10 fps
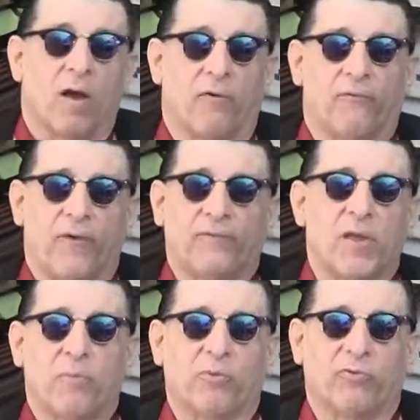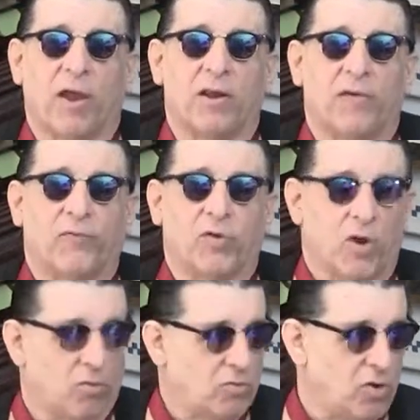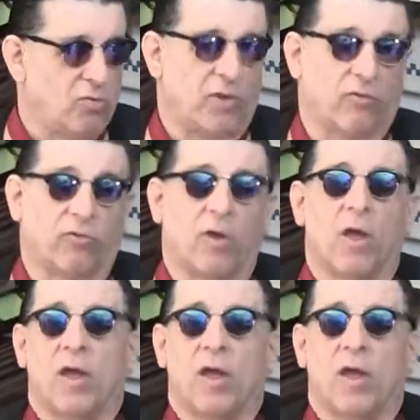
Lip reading: of 50% if you don't do this.